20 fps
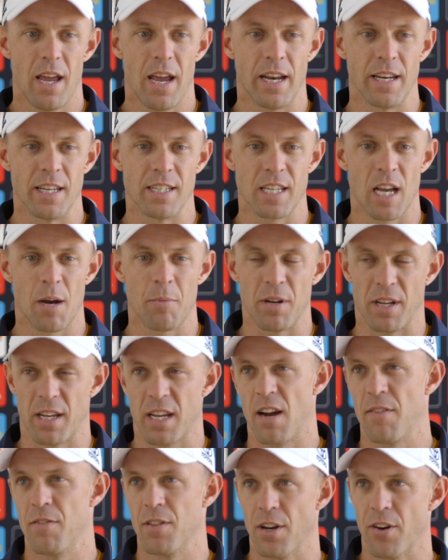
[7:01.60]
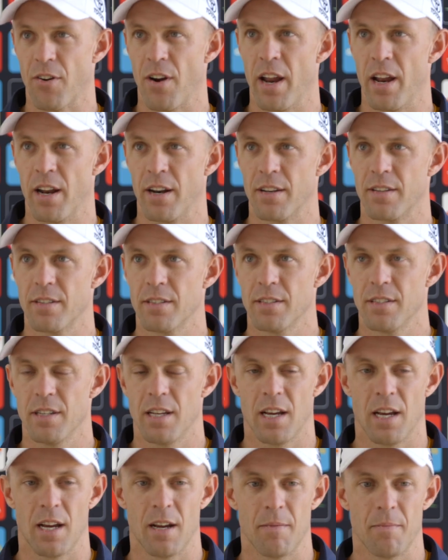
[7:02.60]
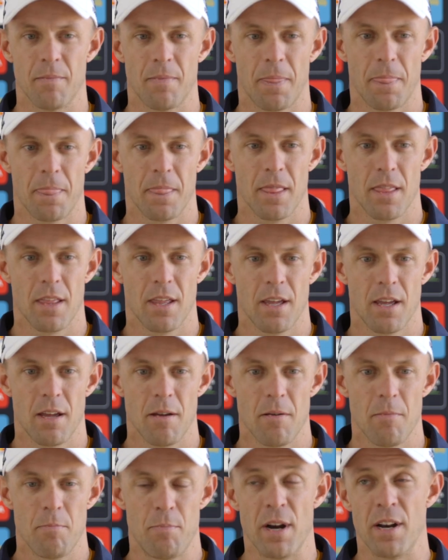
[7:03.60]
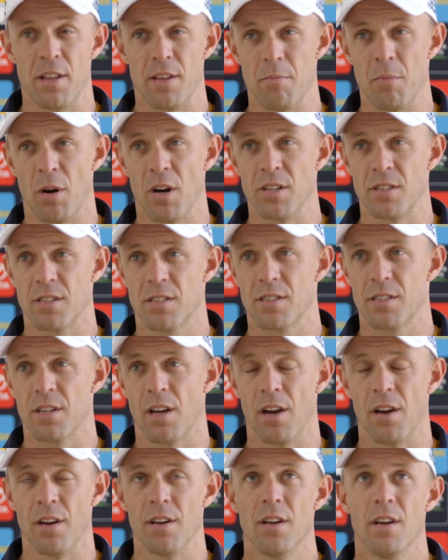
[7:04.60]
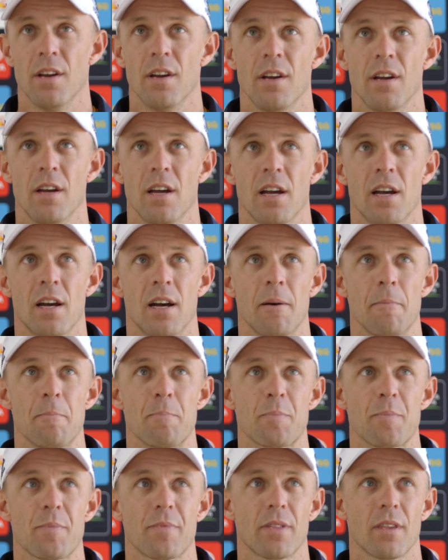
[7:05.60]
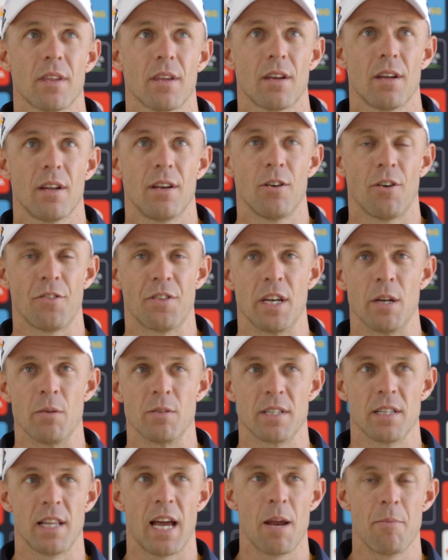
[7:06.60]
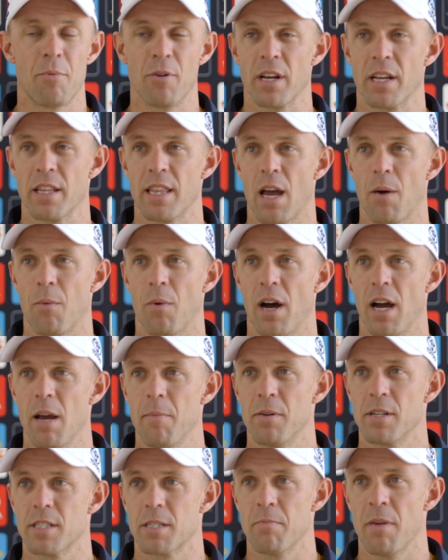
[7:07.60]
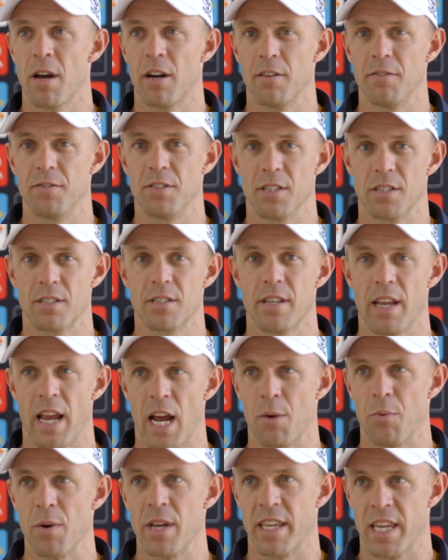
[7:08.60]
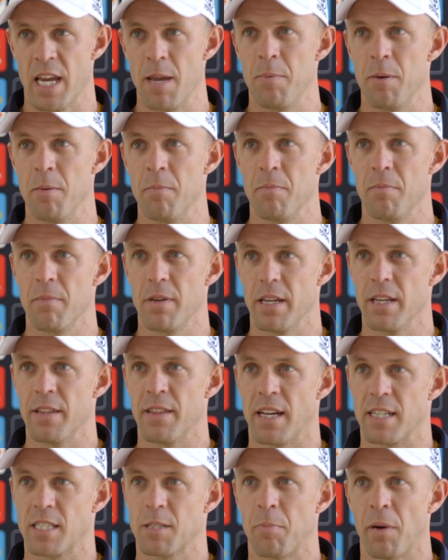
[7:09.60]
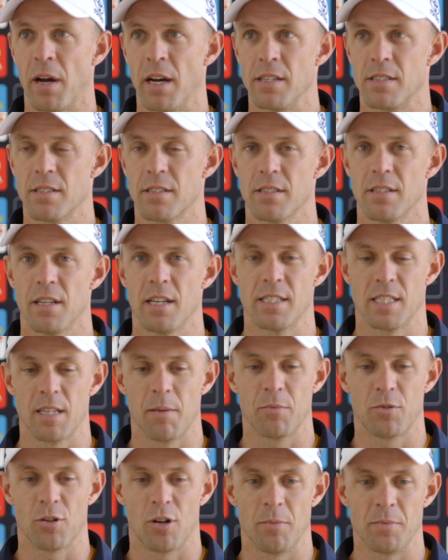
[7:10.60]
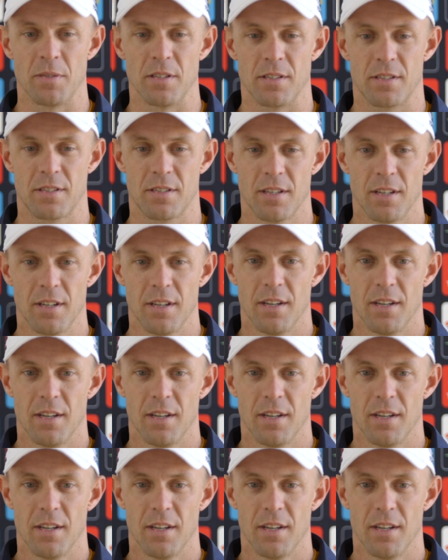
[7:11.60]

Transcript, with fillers: and he's able to cover the ground um, better than most. So, um, not that he was labouring in that way, but it's a matter of just how do we keep him in that space. And sometimes it's